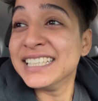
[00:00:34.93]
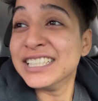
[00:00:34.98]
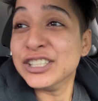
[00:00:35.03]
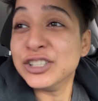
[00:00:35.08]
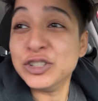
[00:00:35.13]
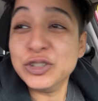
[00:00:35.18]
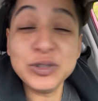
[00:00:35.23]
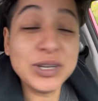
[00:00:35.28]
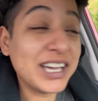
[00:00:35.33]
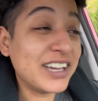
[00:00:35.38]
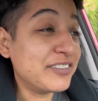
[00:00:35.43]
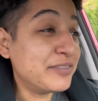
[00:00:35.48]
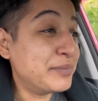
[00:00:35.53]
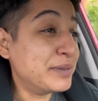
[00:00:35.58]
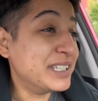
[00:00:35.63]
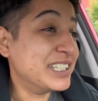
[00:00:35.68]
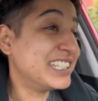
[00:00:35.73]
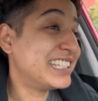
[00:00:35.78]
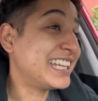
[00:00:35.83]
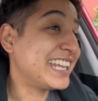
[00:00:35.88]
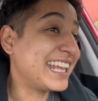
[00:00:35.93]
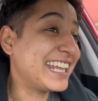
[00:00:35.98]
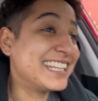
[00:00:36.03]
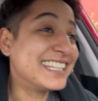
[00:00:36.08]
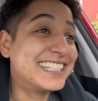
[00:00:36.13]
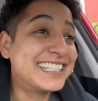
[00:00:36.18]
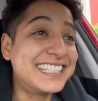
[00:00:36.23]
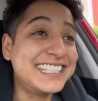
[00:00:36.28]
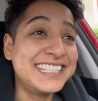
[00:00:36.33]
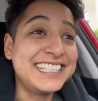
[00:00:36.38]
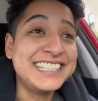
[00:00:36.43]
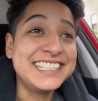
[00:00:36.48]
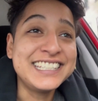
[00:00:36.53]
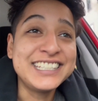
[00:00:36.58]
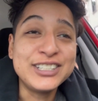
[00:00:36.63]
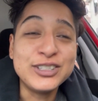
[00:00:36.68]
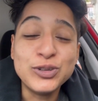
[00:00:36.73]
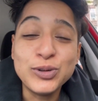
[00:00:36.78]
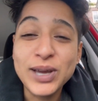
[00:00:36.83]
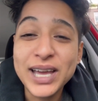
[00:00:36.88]
You have been tasty,
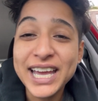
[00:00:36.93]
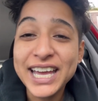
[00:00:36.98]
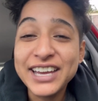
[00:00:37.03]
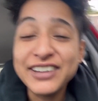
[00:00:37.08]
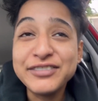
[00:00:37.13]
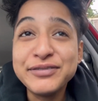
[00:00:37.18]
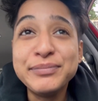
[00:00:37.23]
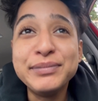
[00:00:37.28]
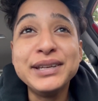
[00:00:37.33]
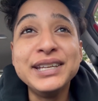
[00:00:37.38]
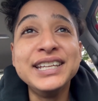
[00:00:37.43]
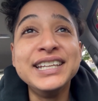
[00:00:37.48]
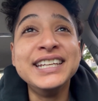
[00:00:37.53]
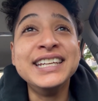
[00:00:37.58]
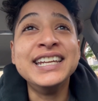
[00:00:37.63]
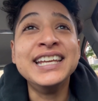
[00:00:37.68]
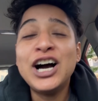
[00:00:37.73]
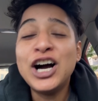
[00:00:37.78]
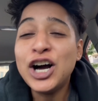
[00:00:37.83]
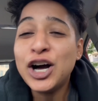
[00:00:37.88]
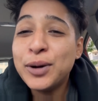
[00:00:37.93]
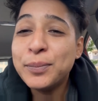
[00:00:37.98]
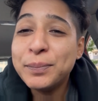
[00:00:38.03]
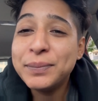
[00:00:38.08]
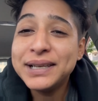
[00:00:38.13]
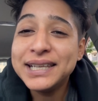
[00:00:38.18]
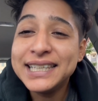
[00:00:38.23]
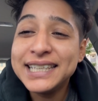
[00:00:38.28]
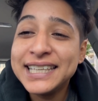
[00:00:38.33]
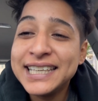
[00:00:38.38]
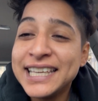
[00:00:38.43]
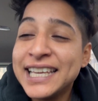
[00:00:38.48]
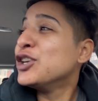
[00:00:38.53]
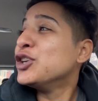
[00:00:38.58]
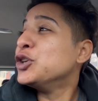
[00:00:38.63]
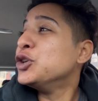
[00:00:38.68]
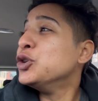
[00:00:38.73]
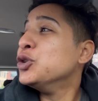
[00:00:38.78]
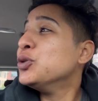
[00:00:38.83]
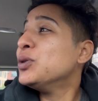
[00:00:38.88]
you have been humbling,
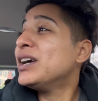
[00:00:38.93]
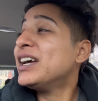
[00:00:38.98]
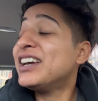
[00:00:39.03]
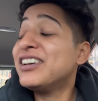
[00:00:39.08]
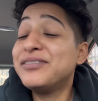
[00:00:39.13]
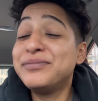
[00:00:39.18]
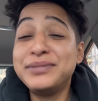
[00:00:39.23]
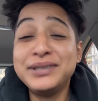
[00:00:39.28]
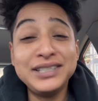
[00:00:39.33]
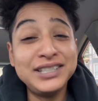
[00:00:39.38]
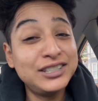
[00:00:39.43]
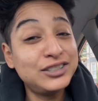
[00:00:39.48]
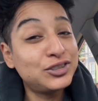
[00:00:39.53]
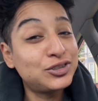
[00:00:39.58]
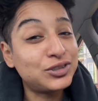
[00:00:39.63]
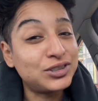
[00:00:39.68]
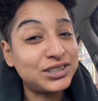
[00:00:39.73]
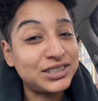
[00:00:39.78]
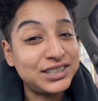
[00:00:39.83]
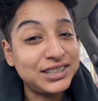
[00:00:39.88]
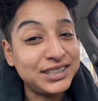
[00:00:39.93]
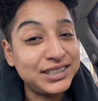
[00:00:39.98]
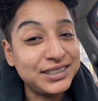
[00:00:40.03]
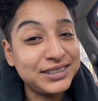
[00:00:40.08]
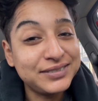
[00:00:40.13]
you have been interesting,